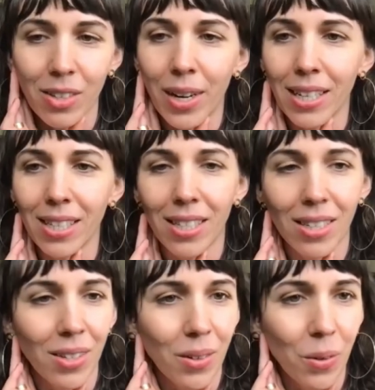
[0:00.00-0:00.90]
to join us
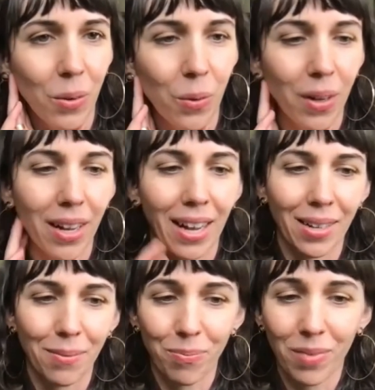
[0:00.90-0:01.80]
to
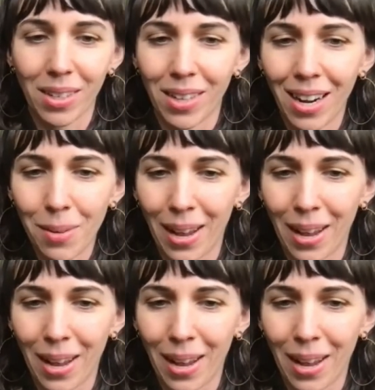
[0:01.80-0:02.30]
talk